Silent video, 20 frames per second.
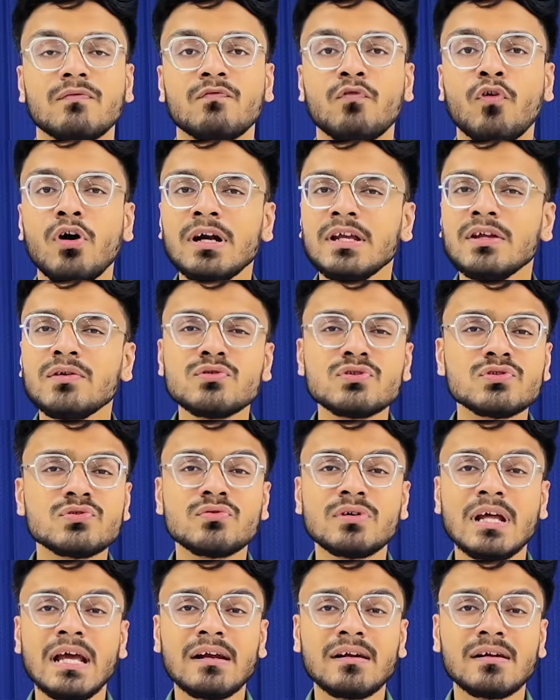What used to
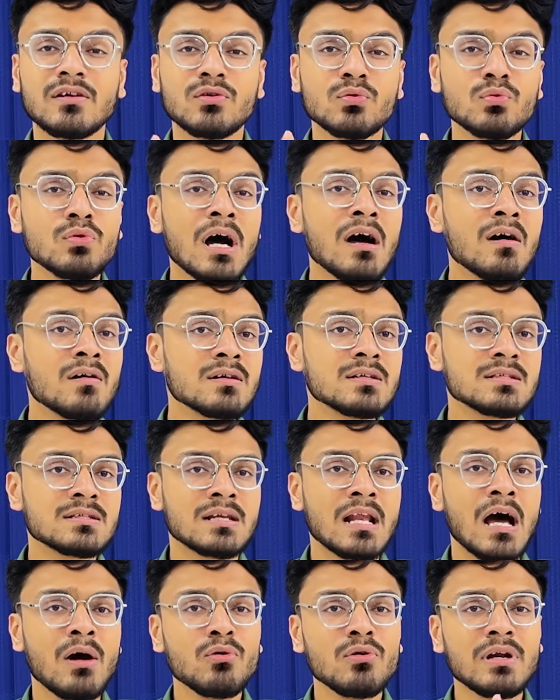take 2 hours
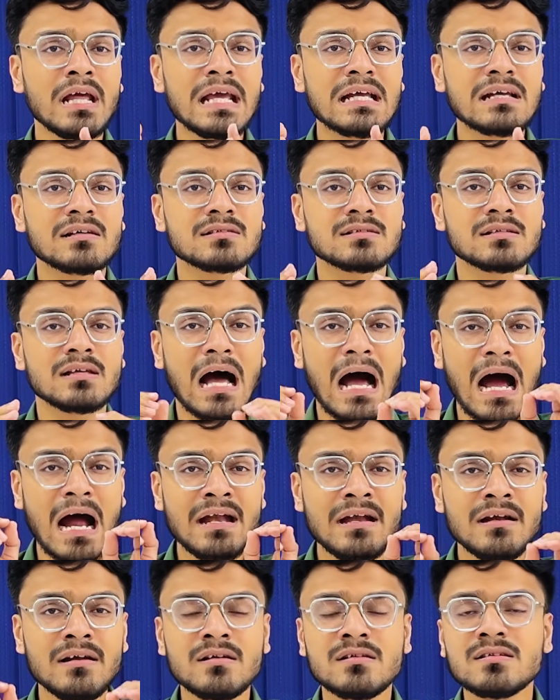now takes
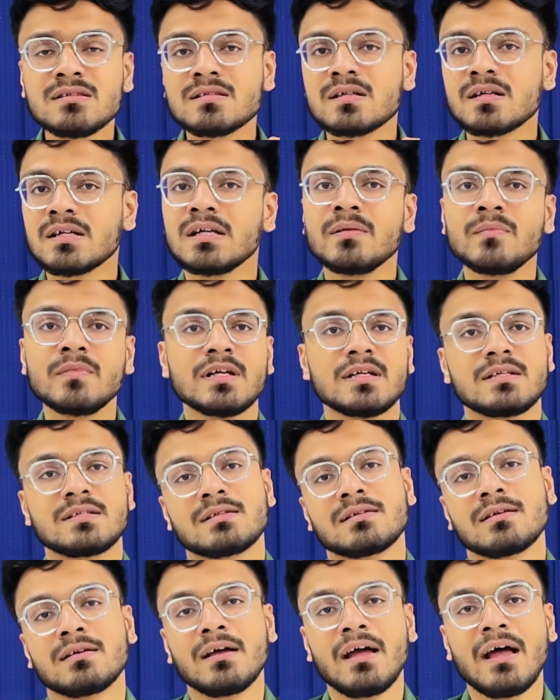under 30
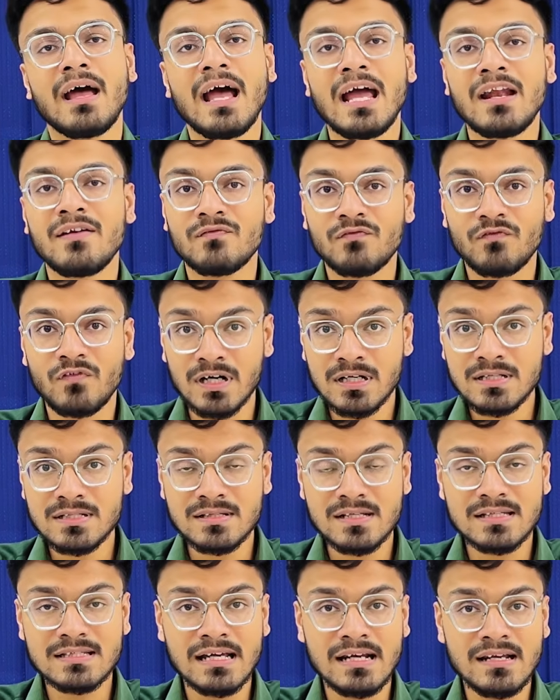minutes. And once
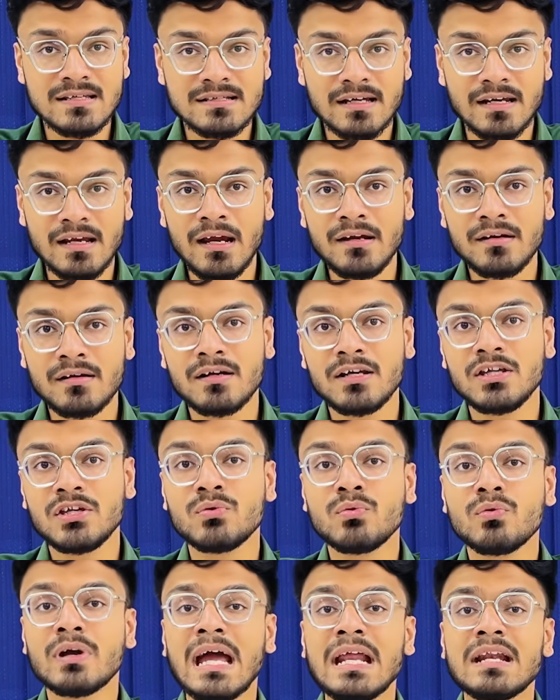the skill is created,
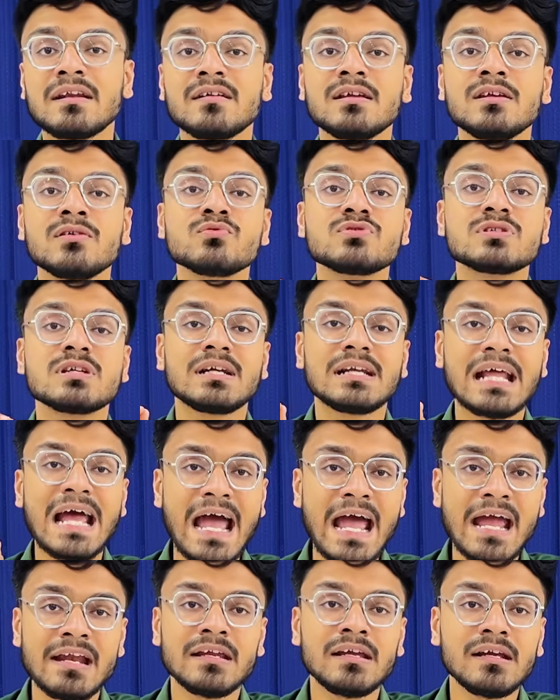you can reuse it
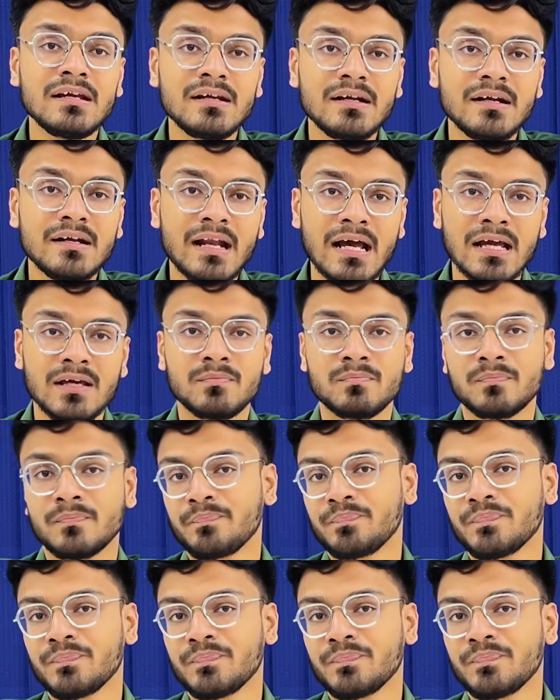anytime.